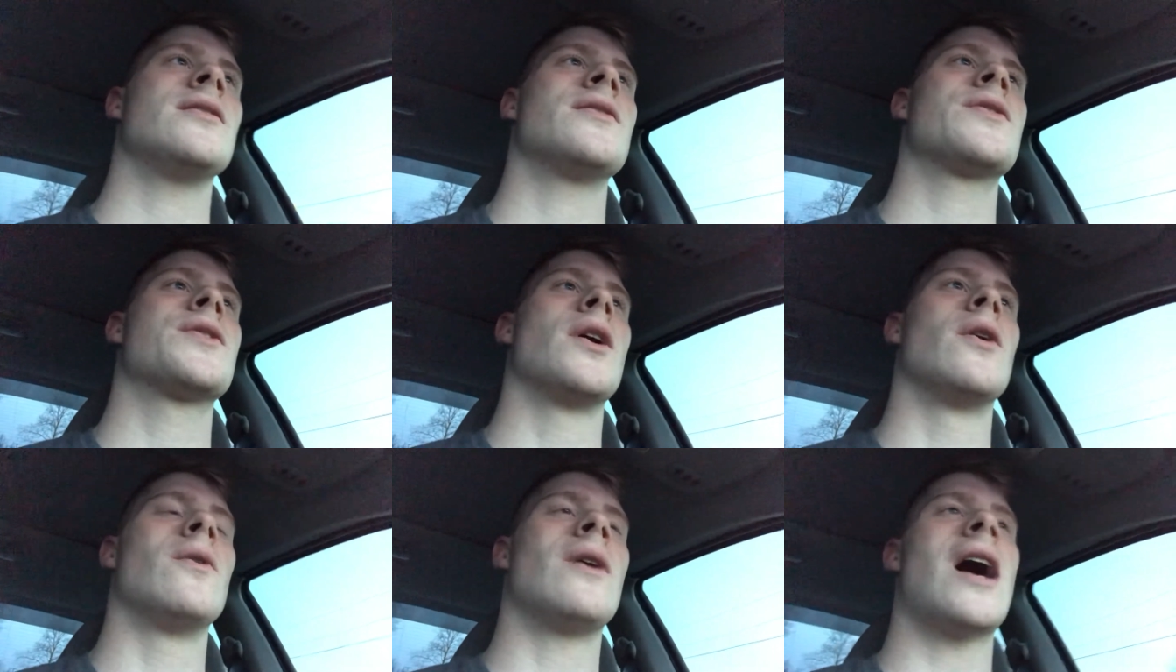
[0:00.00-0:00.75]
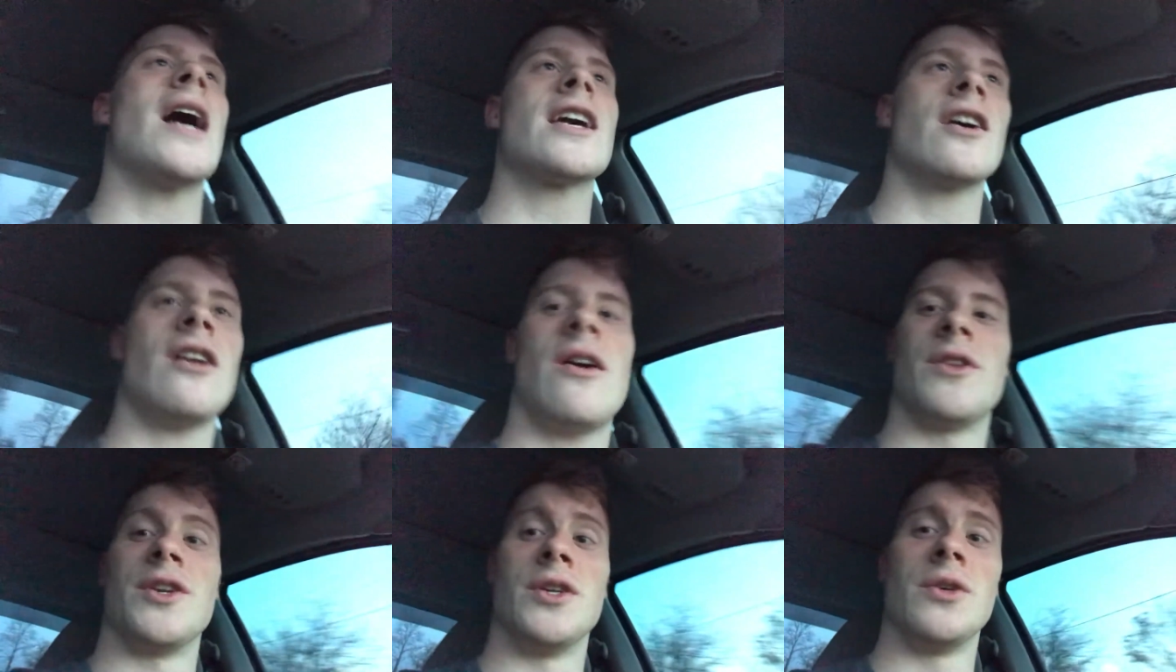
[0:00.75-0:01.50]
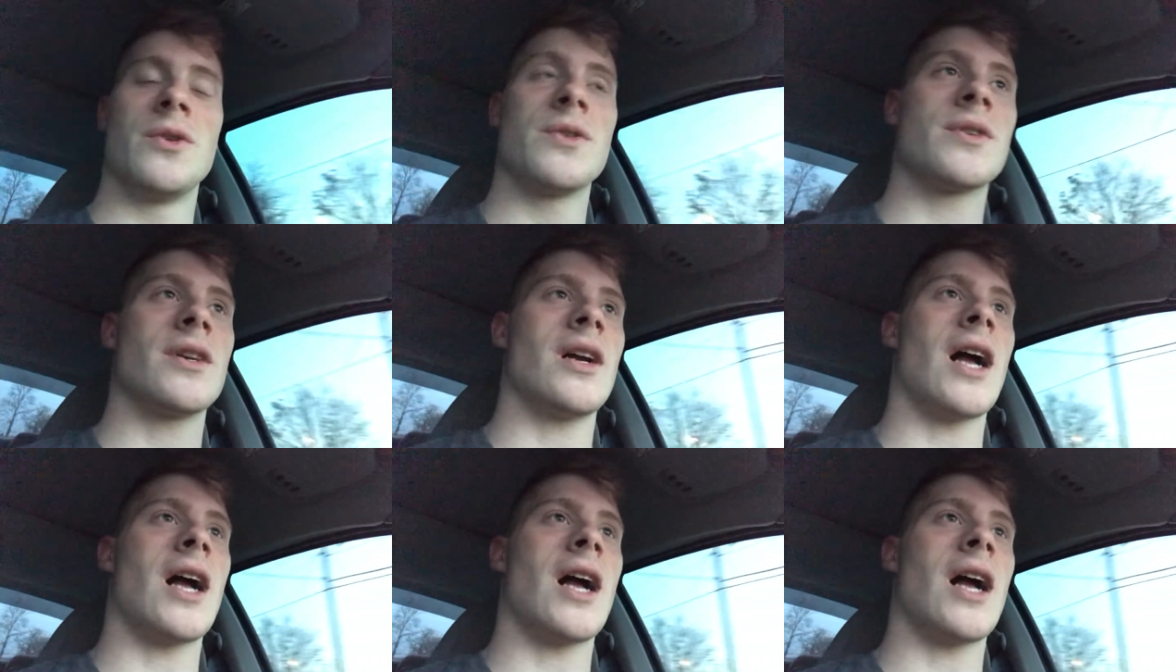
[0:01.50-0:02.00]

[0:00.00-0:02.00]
So I cut out the news,